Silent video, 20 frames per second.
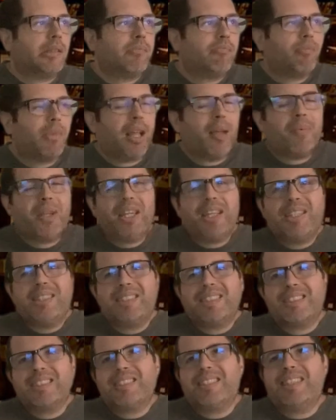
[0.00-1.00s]
I
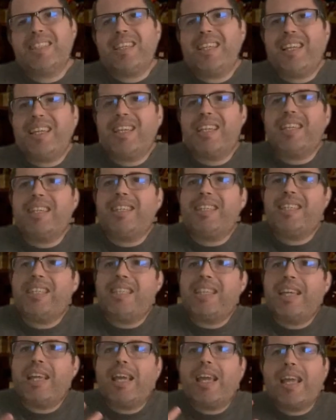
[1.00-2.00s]
mean,
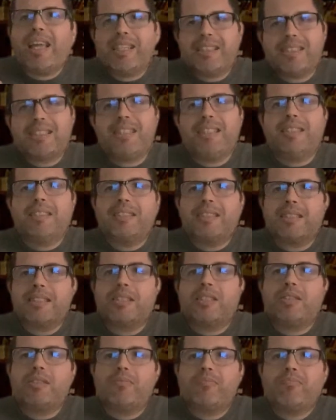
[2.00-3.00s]
yes,
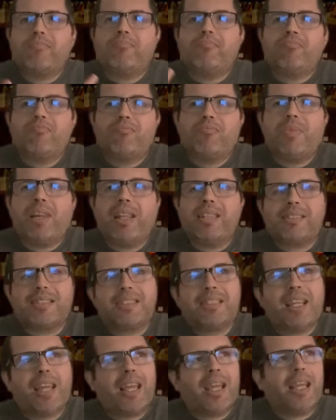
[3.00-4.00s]
let's
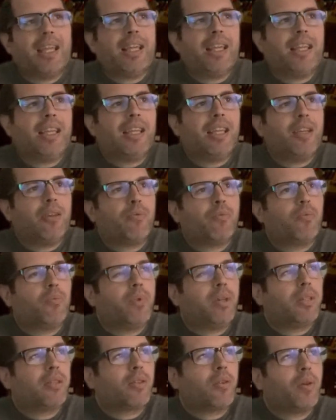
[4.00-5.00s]
say
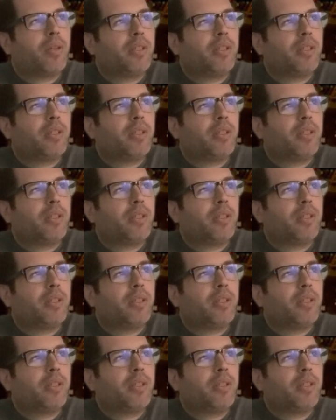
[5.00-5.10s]
we're going